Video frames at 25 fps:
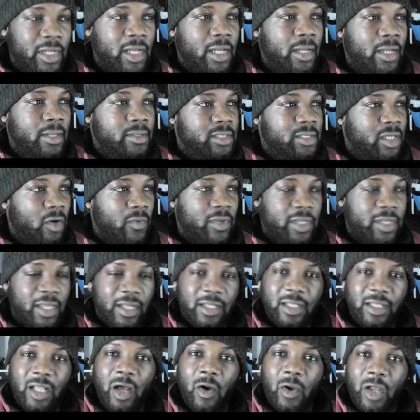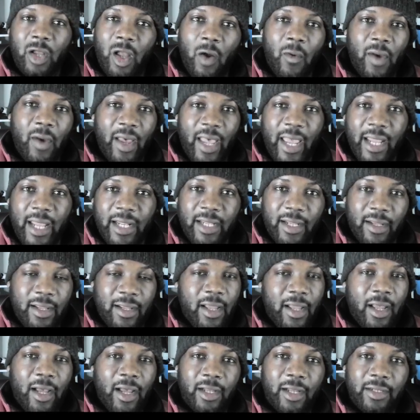So we can now go ahead
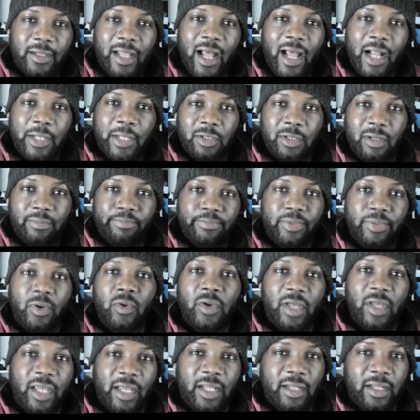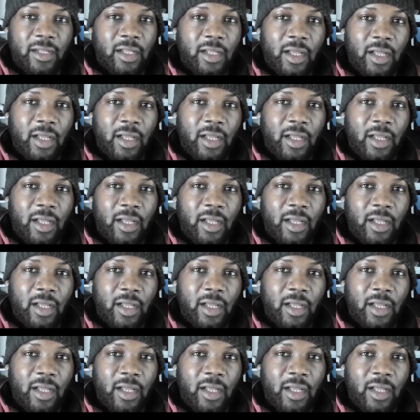and actually put in